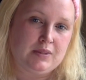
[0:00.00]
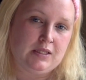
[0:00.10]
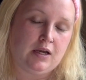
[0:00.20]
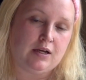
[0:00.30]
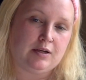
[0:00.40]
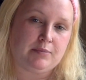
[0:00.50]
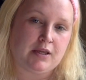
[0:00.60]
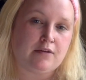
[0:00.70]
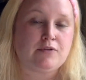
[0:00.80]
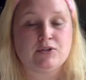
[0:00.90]
um,
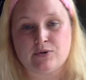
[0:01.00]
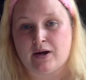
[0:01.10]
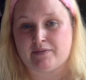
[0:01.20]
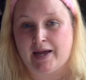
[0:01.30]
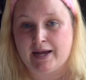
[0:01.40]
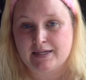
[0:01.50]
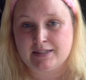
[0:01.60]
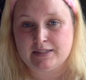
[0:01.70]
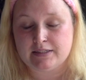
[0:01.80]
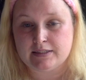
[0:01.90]
if you do have
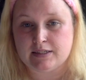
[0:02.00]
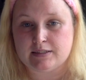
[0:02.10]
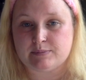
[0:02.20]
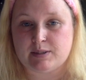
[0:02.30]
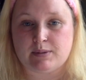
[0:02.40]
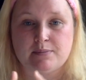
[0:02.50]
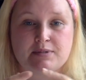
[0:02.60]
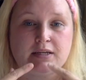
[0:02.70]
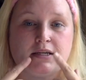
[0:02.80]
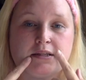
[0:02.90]
acne, um, sometimes
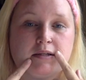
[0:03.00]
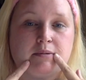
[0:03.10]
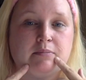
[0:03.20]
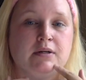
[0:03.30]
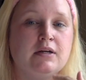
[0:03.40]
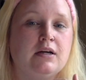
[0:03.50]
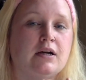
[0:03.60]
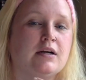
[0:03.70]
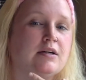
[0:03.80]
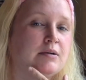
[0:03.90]
I get them
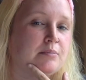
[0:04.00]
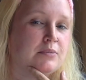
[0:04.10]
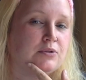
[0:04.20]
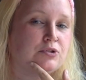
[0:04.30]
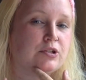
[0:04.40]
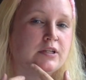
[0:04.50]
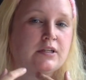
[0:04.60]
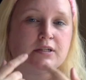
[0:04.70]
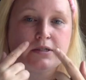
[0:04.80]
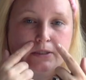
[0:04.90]
um, usually
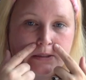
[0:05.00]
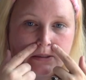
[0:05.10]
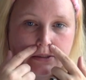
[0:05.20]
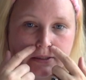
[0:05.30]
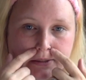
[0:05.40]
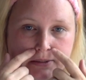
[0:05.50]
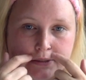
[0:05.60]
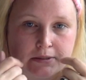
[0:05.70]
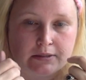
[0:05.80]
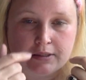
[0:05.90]
here,
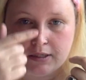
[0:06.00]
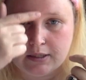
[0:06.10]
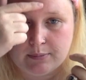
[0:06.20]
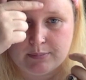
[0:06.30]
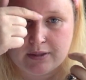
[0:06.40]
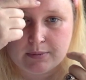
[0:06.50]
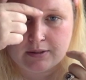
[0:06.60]
here, uh, maybe